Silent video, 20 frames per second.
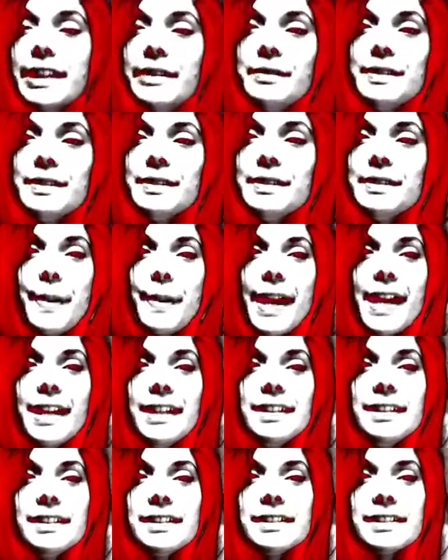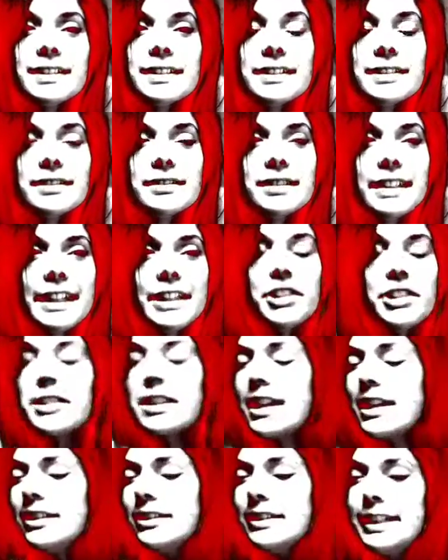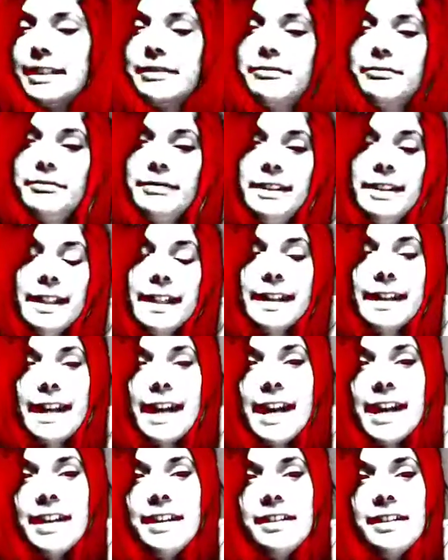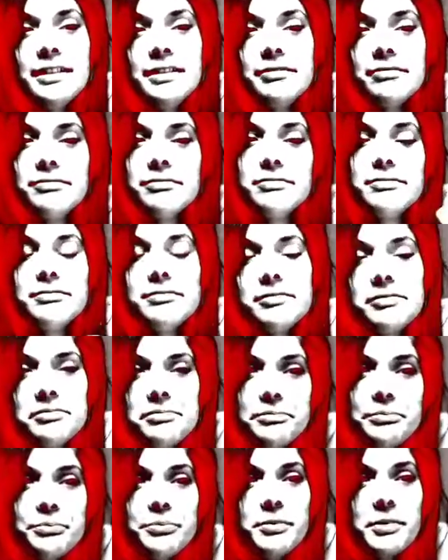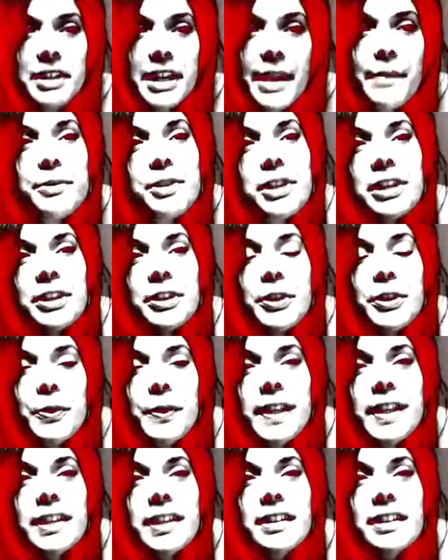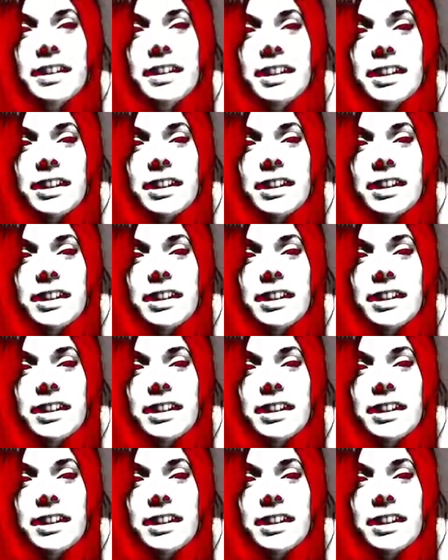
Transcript: it wasn't bad because he just kind of like went like that and kept on going,